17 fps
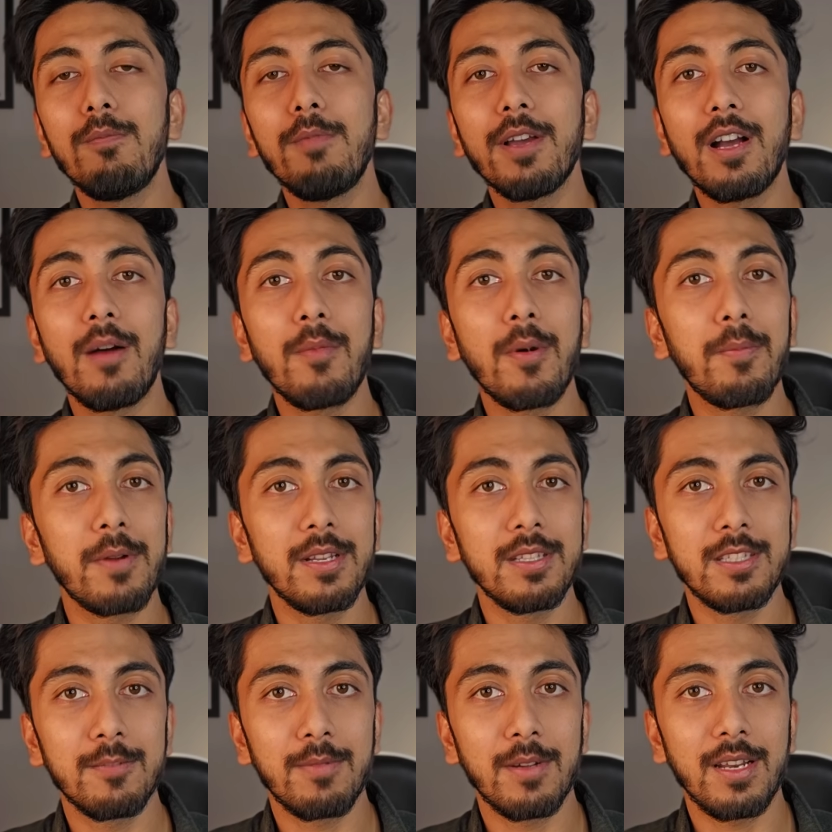become a
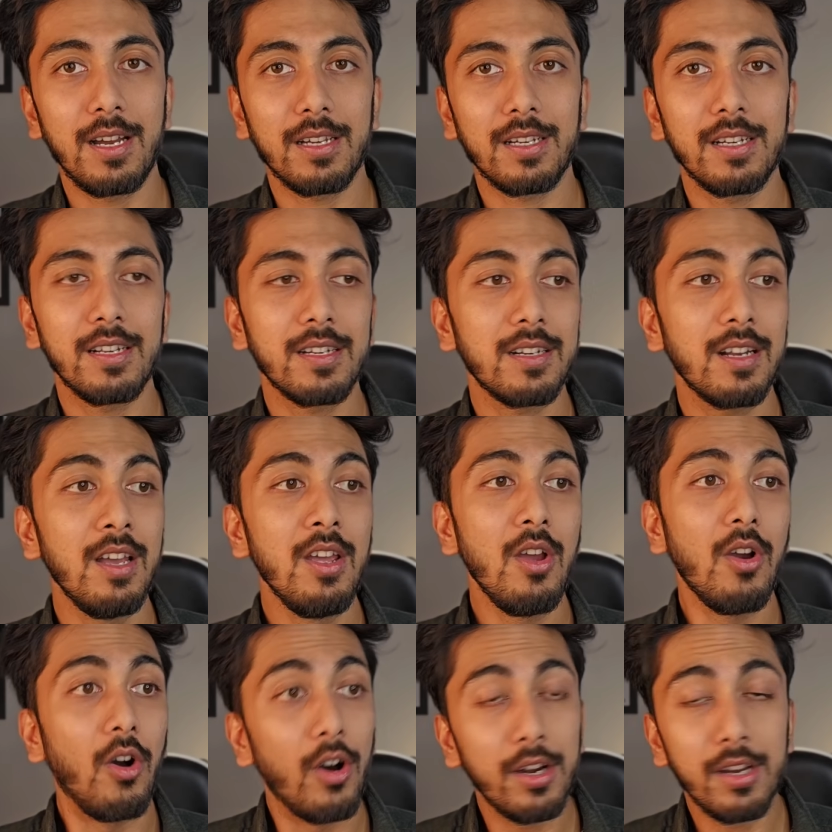principal architect,
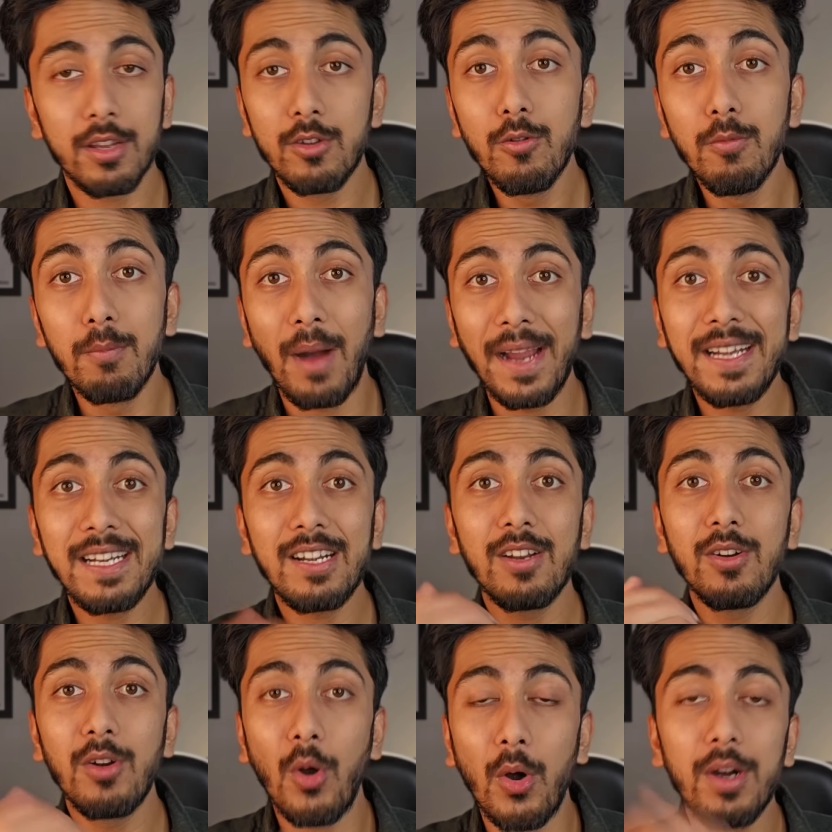or you might
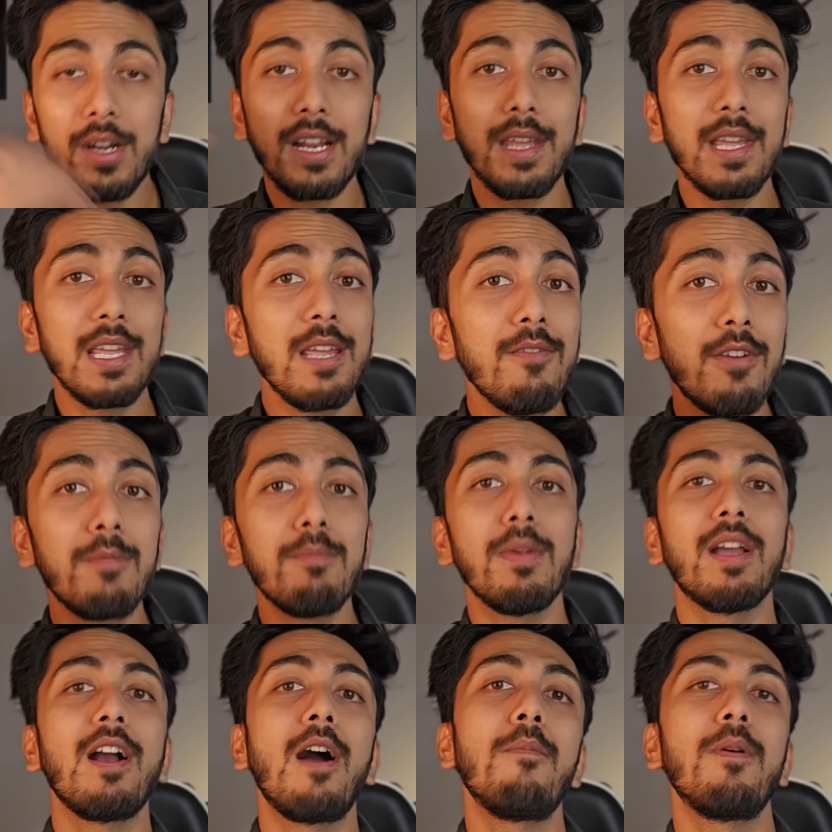not even
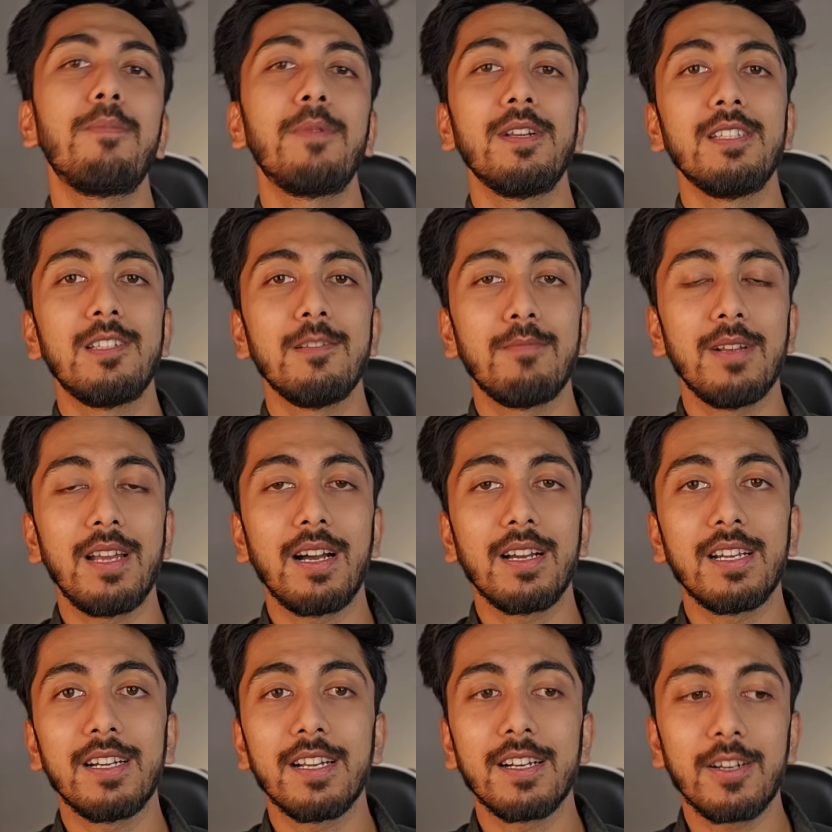become a principal
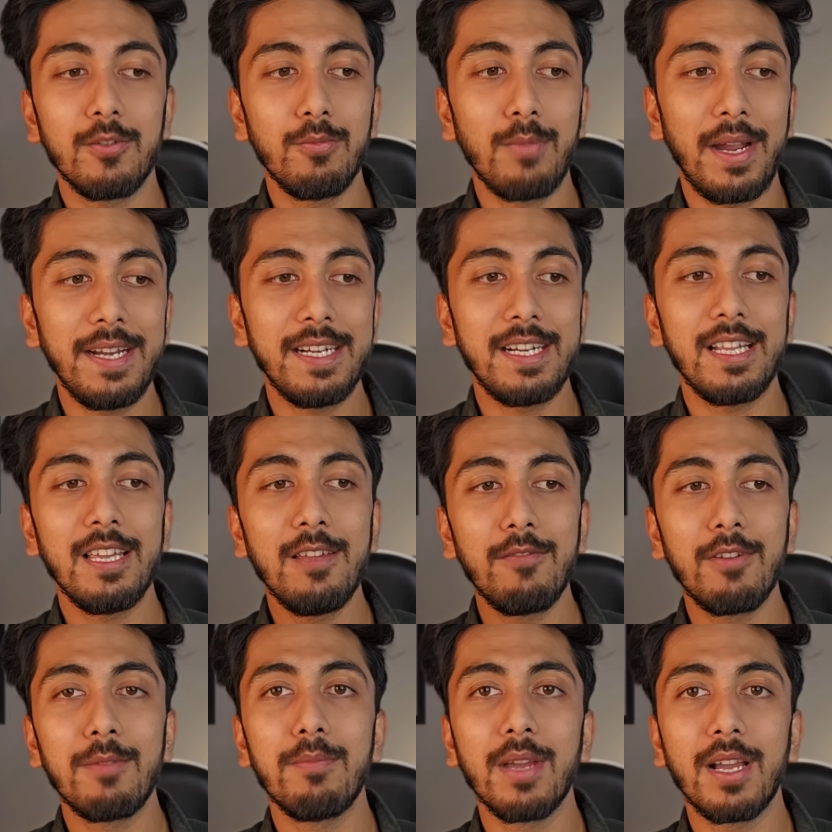architect, you might
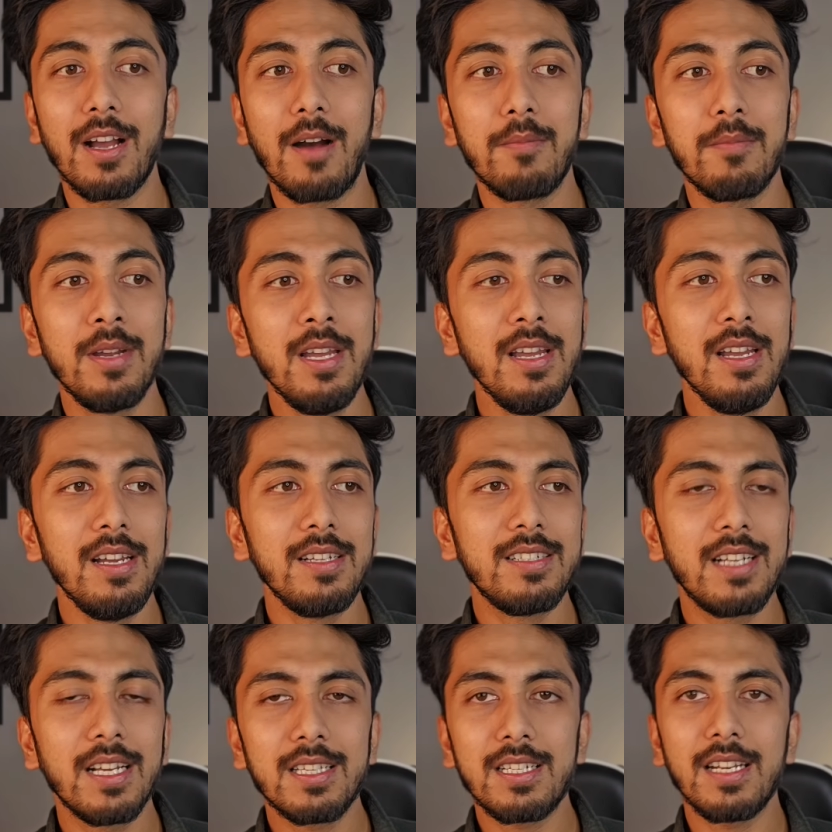even become
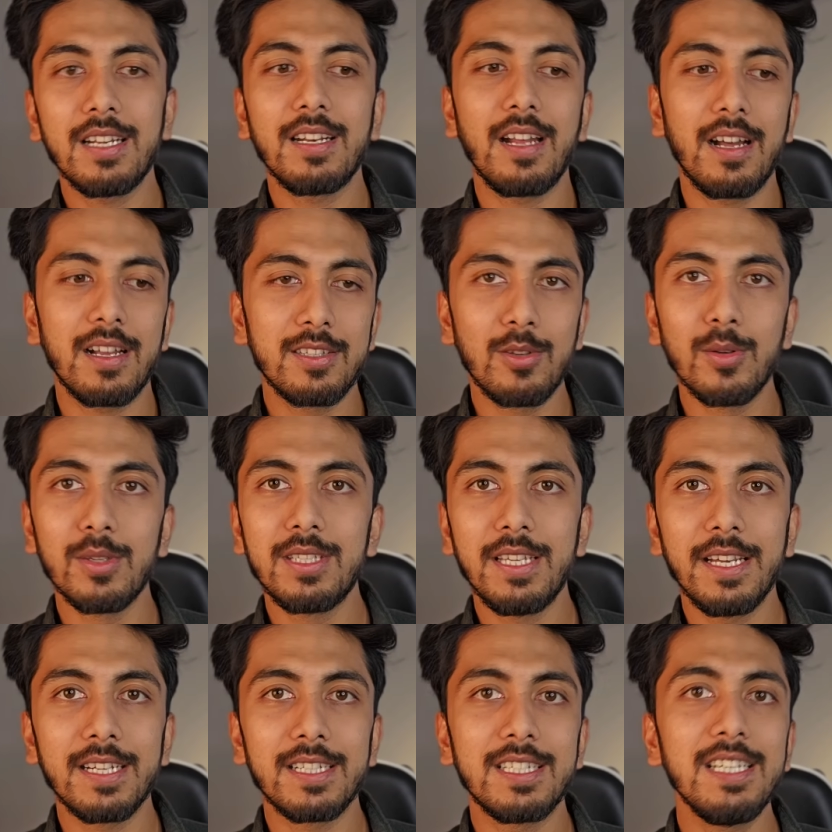just an
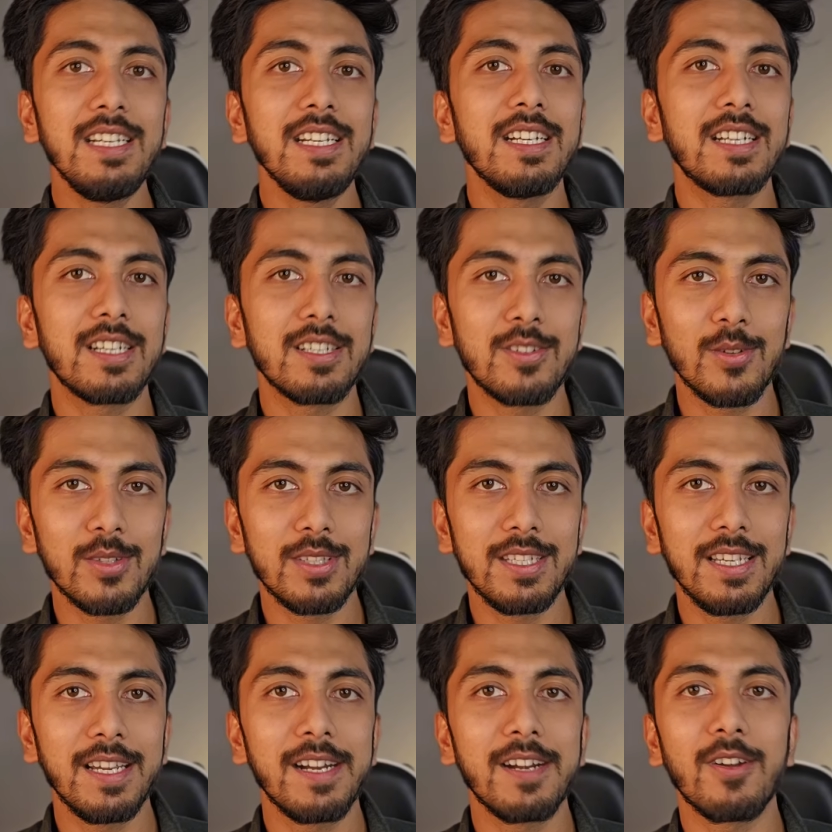associate, senior
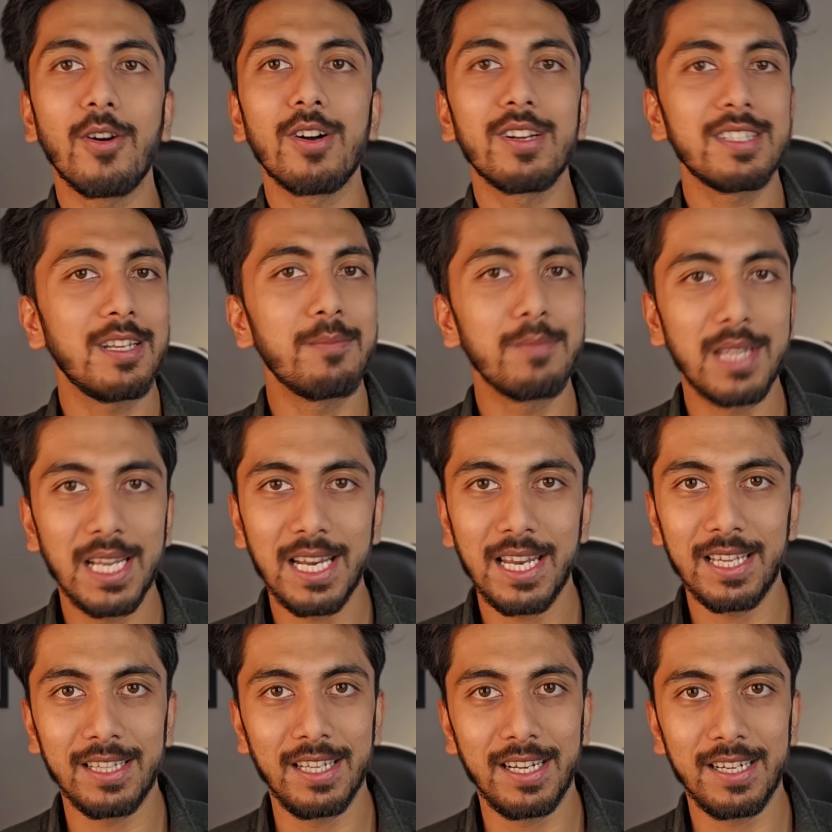associate or something
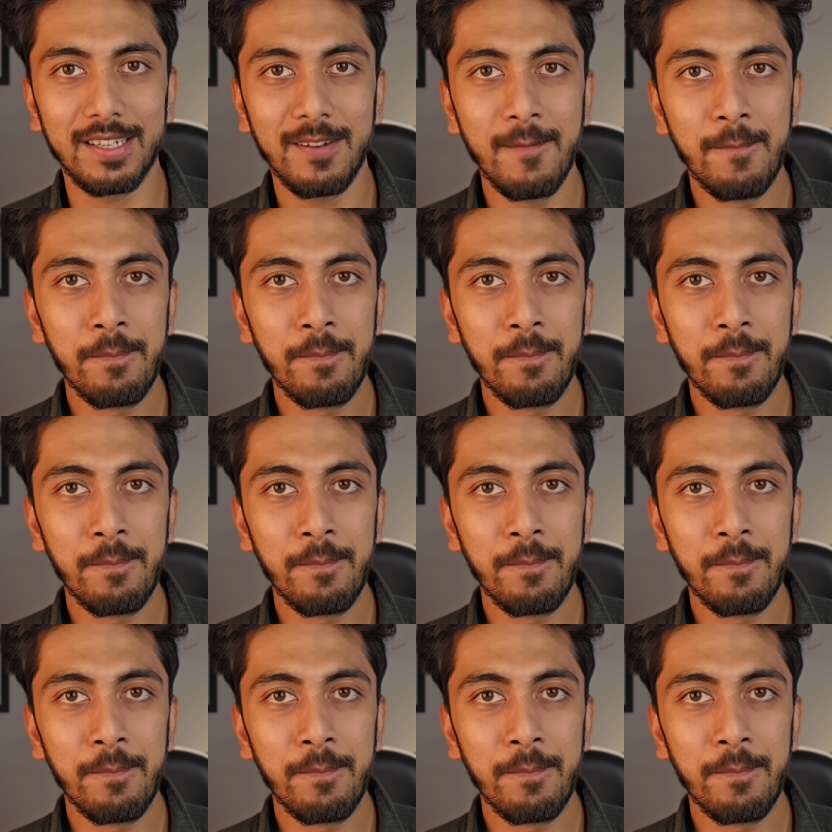like that.